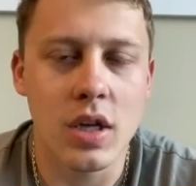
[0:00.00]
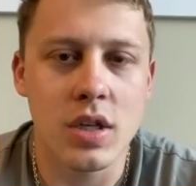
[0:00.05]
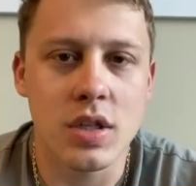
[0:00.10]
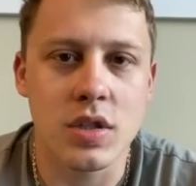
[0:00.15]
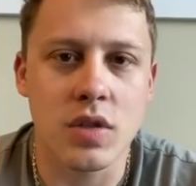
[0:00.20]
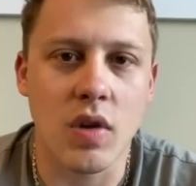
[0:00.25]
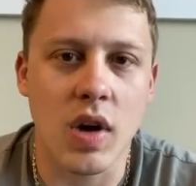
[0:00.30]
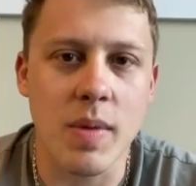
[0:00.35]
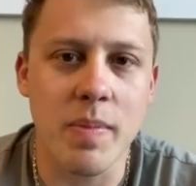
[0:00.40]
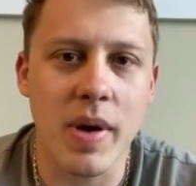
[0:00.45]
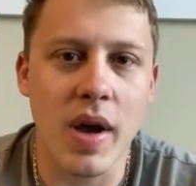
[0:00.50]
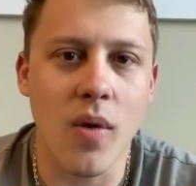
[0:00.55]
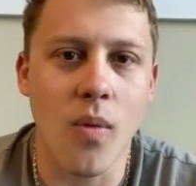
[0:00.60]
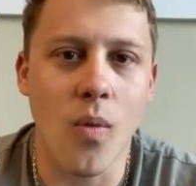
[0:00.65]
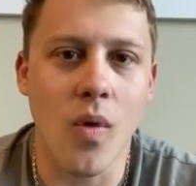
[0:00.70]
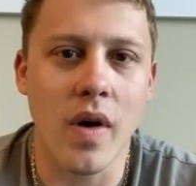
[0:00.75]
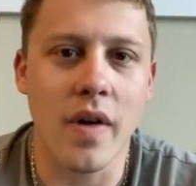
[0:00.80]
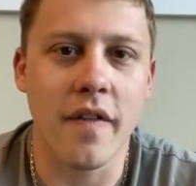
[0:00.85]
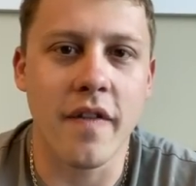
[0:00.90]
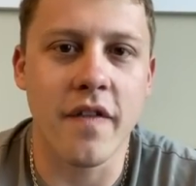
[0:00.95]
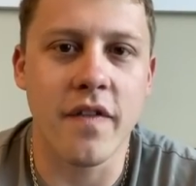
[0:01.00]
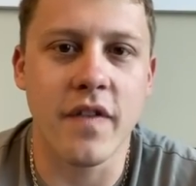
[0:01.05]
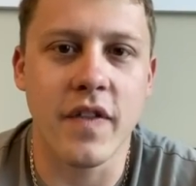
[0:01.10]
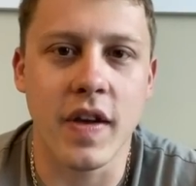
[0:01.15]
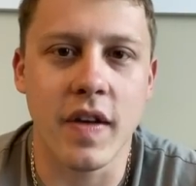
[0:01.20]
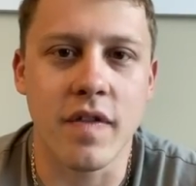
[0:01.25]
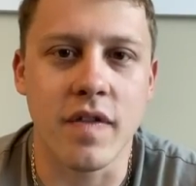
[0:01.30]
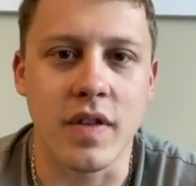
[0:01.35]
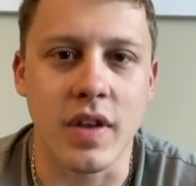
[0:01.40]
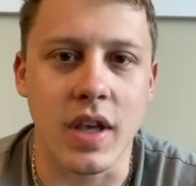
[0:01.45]
So I bet
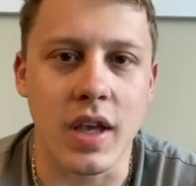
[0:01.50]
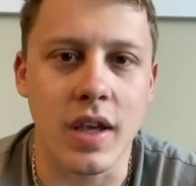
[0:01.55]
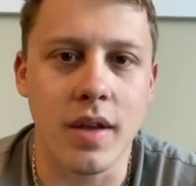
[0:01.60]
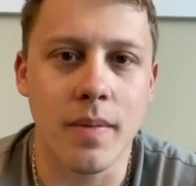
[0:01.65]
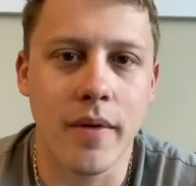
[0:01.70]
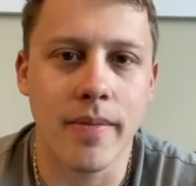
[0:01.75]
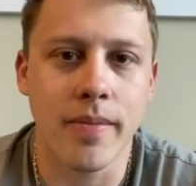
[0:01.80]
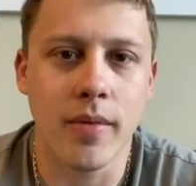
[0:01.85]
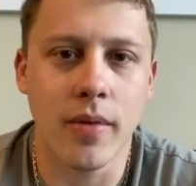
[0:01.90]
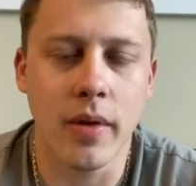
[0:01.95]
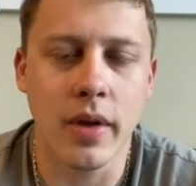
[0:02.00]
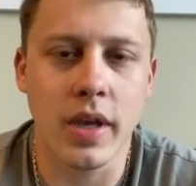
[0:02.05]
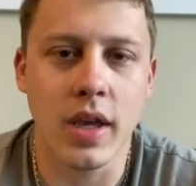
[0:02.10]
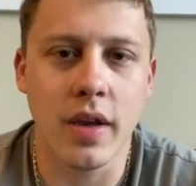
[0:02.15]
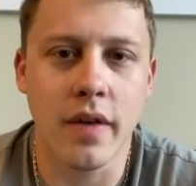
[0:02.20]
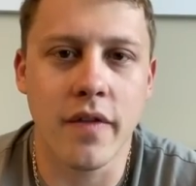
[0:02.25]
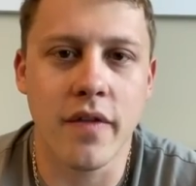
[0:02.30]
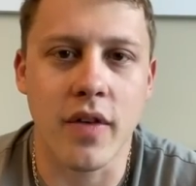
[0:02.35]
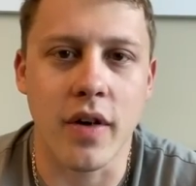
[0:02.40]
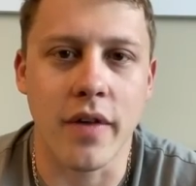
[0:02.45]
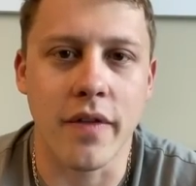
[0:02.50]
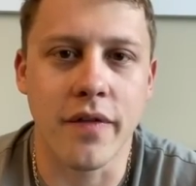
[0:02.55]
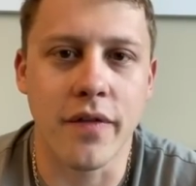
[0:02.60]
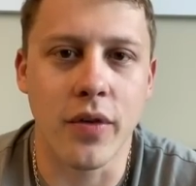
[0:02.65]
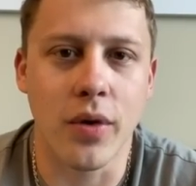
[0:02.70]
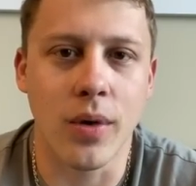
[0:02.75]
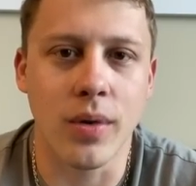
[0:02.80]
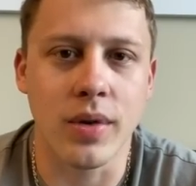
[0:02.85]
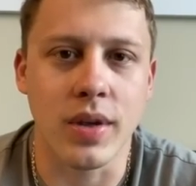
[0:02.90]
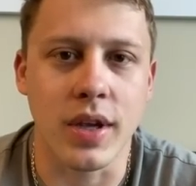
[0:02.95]
150, looking for a
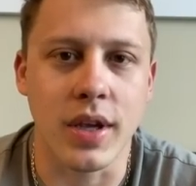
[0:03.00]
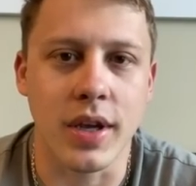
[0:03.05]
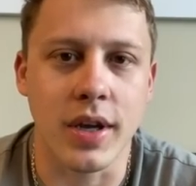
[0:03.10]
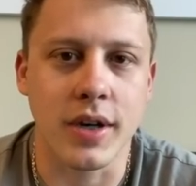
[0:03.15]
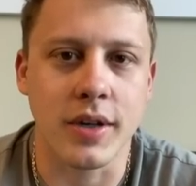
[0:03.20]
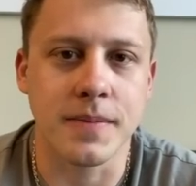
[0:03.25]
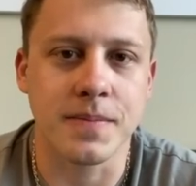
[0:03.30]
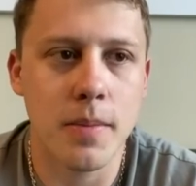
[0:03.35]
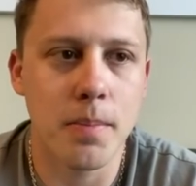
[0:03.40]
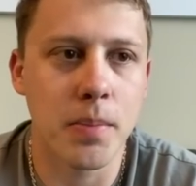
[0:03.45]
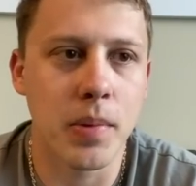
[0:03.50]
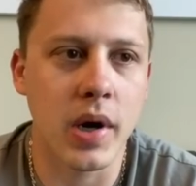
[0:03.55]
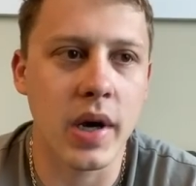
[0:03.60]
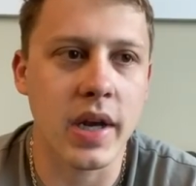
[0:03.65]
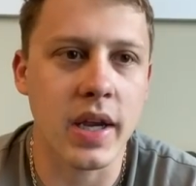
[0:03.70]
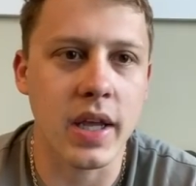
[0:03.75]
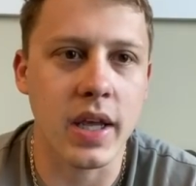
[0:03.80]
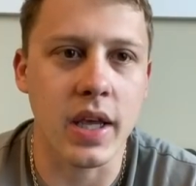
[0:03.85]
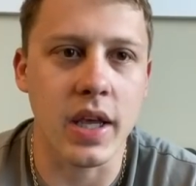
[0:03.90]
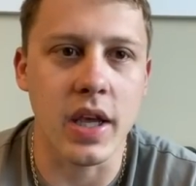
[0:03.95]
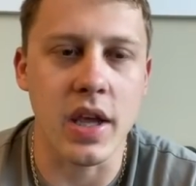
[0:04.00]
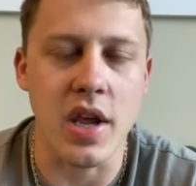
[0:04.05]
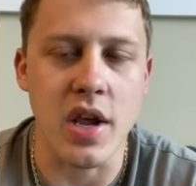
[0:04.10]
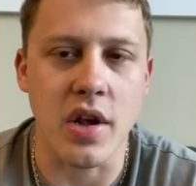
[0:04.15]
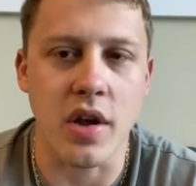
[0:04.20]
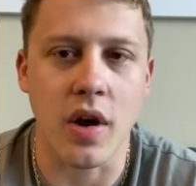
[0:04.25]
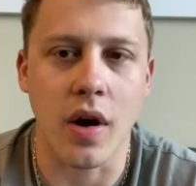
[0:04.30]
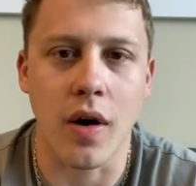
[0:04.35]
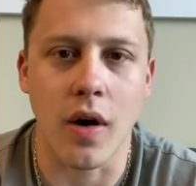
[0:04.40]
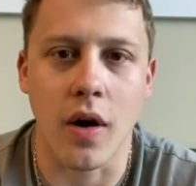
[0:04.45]
fold here, but he
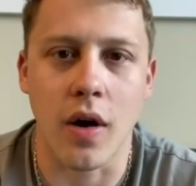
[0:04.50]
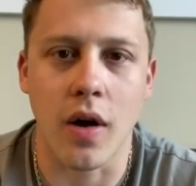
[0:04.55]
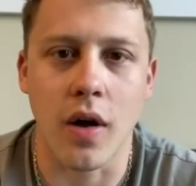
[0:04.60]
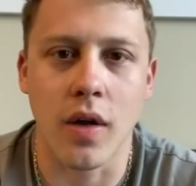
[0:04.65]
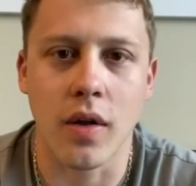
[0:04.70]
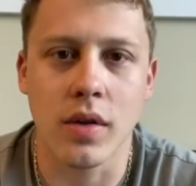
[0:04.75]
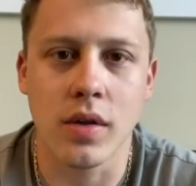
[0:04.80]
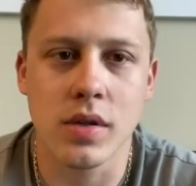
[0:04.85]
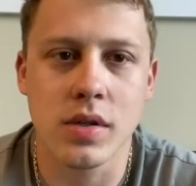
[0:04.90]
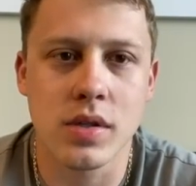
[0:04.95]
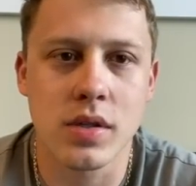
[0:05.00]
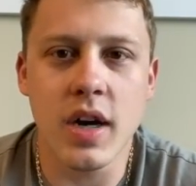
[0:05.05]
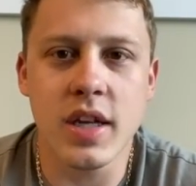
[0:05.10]
calls.